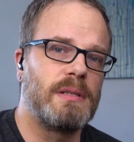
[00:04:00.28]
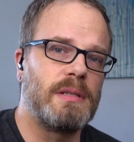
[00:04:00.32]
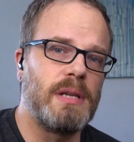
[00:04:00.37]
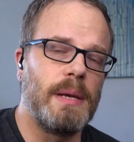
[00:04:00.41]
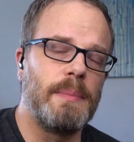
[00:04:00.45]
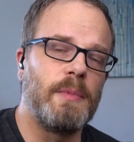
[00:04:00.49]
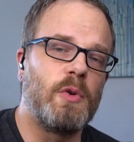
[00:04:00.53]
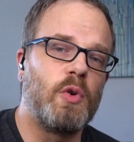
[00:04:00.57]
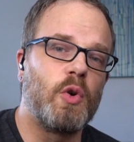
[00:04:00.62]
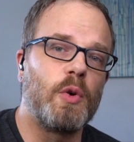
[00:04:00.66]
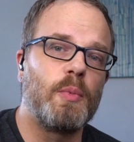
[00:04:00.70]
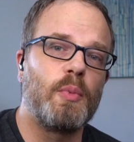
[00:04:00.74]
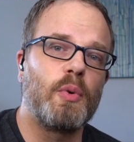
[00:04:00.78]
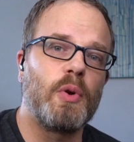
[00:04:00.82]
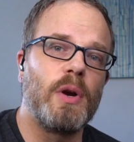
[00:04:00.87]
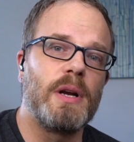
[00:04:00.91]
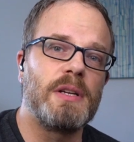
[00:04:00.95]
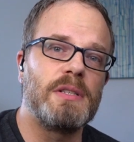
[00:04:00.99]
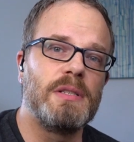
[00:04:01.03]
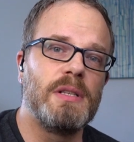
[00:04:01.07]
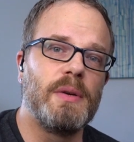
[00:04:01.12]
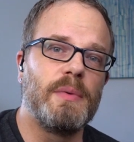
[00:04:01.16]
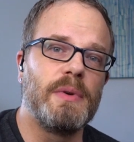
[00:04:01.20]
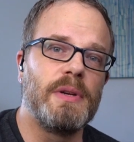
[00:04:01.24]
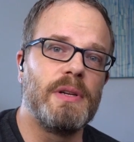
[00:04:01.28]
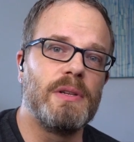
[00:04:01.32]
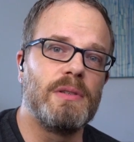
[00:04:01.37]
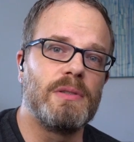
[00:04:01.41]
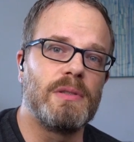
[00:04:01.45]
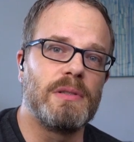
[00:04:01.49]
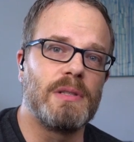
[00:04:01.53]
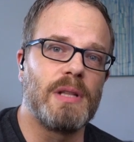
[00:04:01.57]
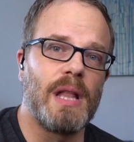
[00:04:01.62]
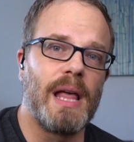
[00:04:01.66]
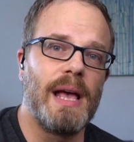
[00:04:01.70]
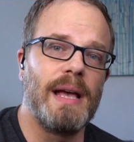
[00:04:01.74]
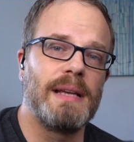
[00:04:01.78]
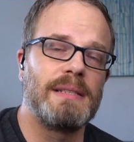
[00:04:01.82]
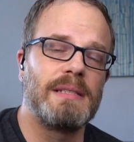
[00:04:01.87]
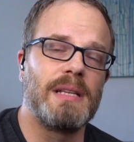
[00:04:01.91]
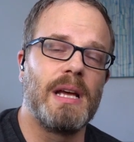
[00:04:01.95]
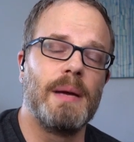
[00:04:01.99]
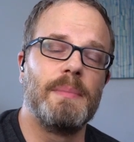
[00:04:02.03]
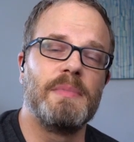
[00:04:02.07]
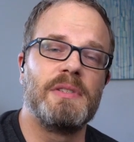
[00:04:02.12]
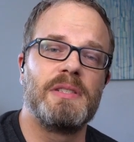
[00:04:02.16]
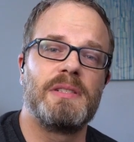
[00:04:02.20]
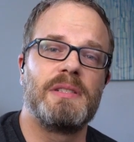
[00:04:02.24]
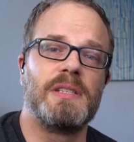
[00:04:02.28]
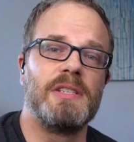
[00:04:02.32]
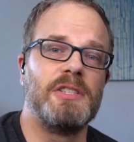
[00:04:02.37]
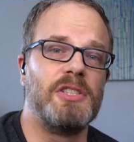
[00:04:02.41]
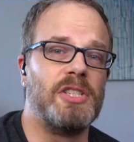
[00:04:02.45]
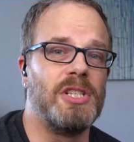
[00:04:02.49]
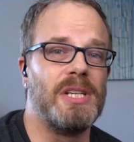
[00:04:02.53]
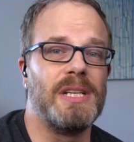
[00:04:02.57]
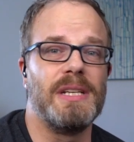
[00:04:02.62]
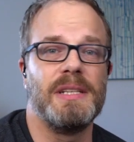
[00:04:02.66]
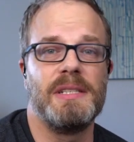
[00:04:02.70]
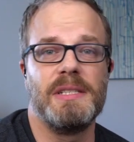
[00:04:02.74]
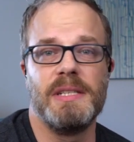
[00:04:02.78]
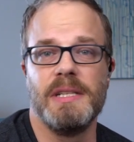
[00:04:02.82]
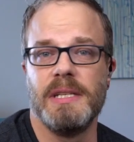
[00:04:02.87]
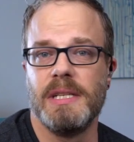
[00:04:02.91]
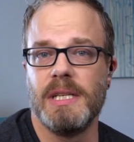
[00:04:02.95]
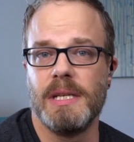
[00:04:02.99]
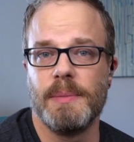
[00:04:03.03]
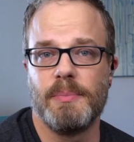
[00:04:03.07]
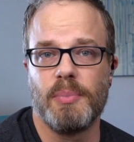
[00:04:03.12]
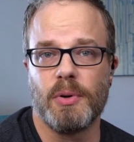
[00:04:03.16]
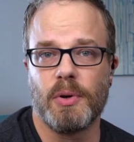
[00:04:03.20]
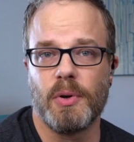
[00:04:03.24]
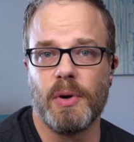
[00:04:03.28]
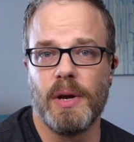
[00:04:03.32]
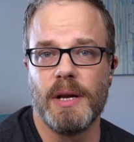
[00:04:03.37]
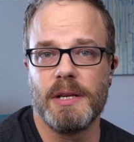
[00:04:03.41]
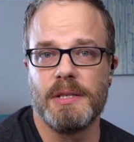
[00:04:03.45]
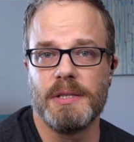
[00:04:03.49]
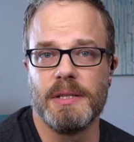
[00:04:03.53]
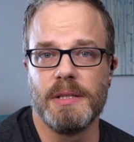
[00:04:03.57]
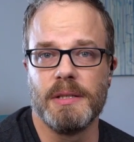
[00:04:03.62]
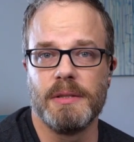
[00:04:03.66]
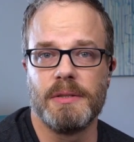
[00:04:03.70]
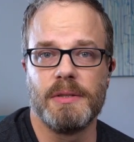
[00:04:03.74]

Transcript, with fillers: same chord progression that we used last time, just a G, C, D progression.